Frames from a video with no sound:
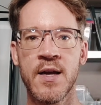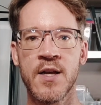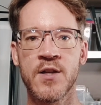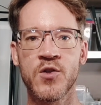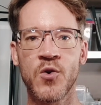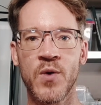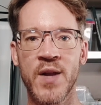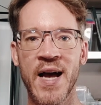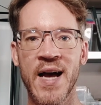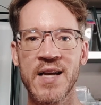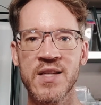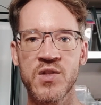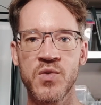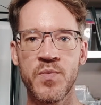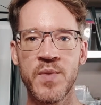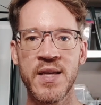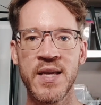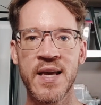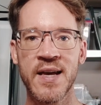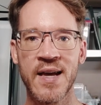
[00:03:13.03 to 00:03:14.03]
So it has to
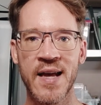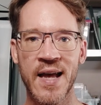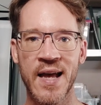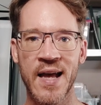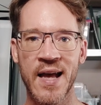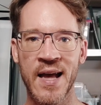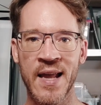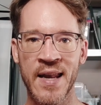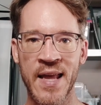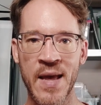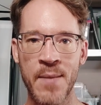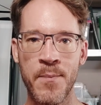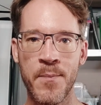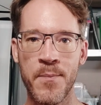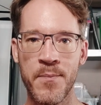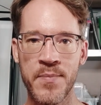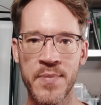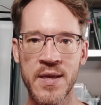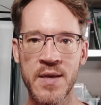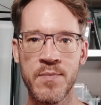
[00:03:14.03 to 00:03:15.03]
be an
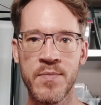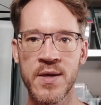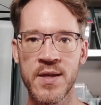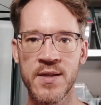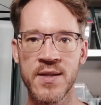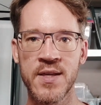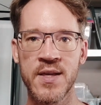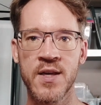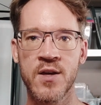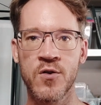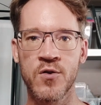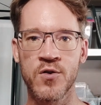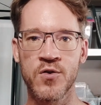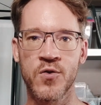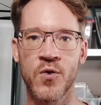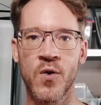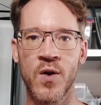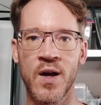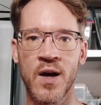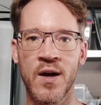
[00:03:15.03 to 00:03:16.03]
MPPT
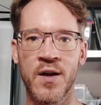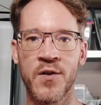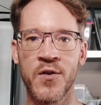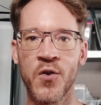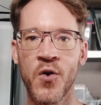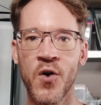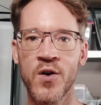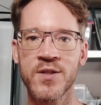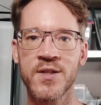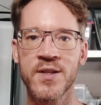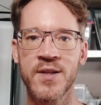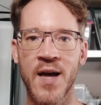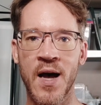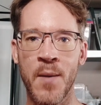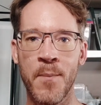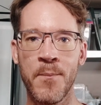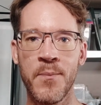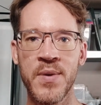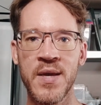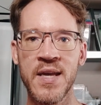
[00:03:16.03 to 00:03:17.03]
controller, not
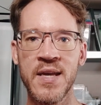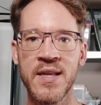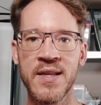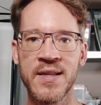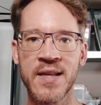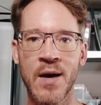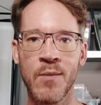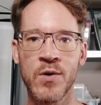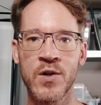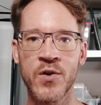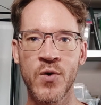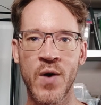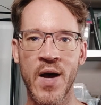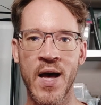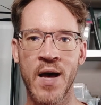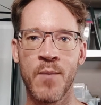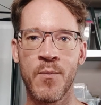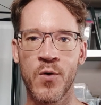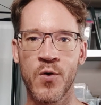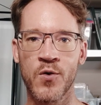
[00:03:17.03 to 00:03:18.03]
a
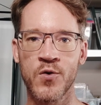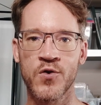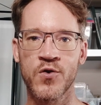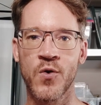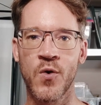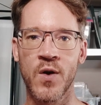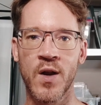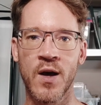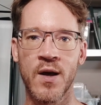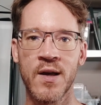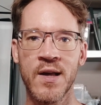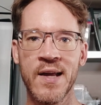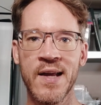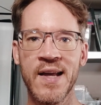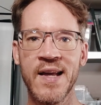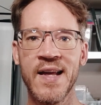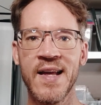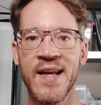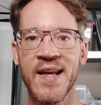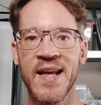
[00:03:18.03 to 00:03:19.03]
PWM controller.
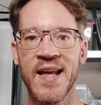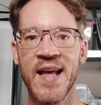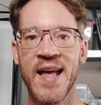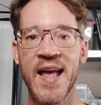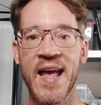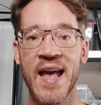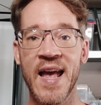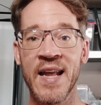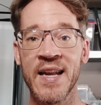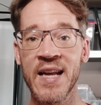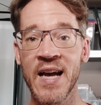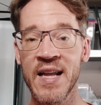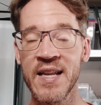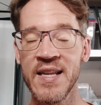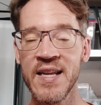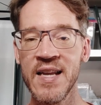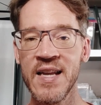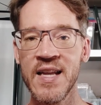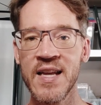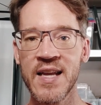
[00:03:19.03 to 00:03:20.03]
And
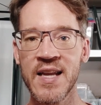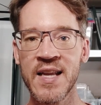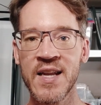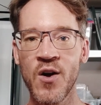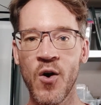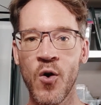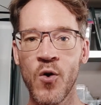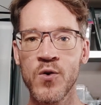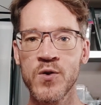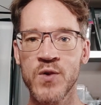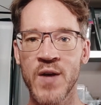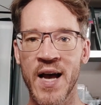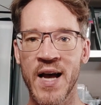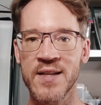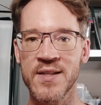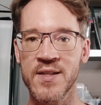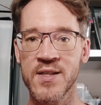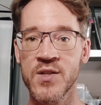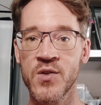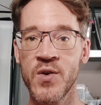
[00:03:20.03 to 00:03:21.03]
ideally it also
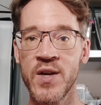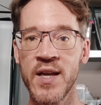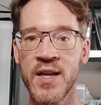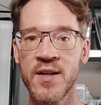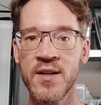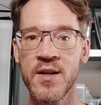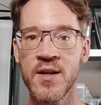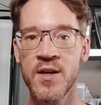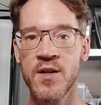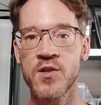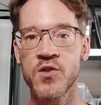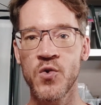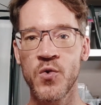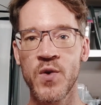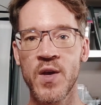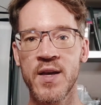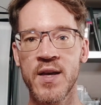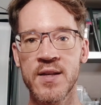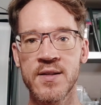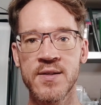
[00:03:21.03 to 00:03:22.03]
has a screen so
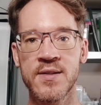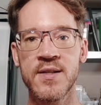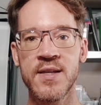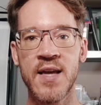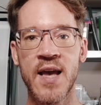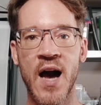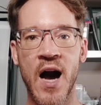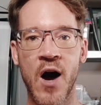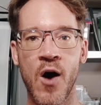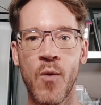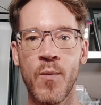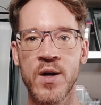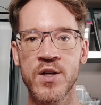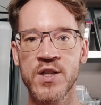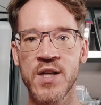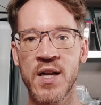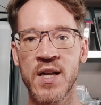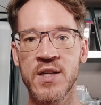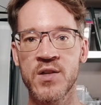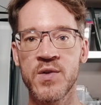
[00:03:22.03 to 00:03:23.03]
you can see how
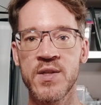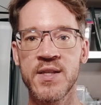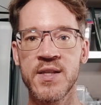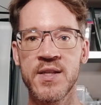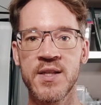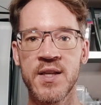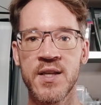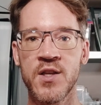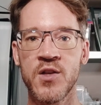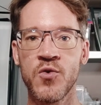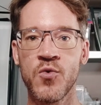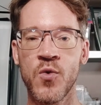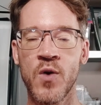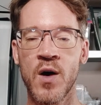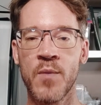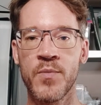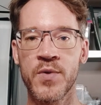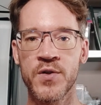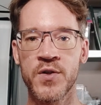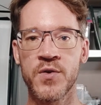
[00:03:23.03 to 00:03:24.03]
much electricity you
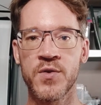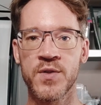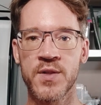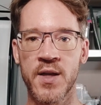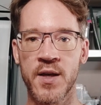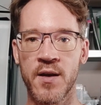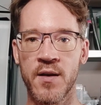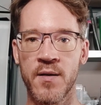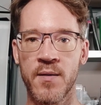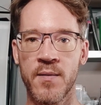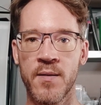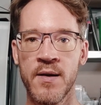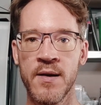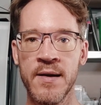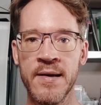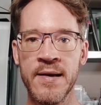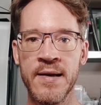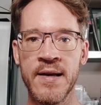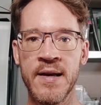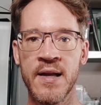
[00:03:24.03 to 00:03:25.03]
are producing.
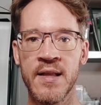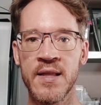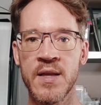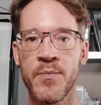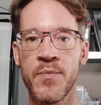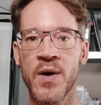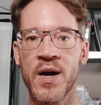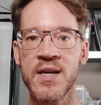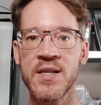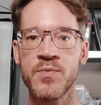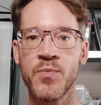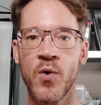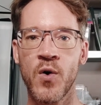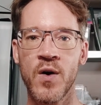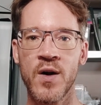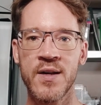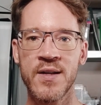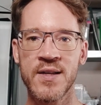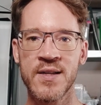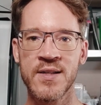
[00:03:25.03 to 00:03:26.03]
The price
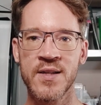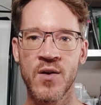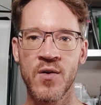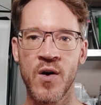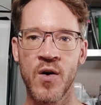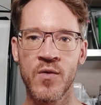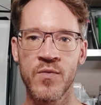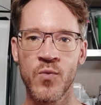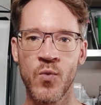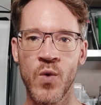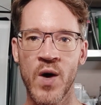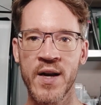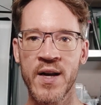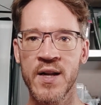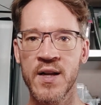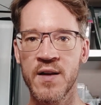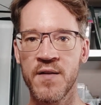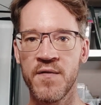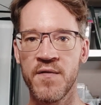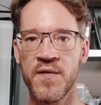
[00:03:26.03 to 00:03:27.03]
point is around
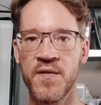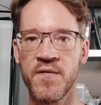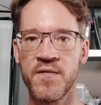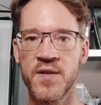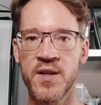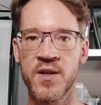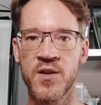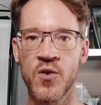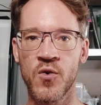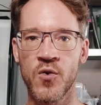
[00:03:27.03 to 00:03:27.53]
150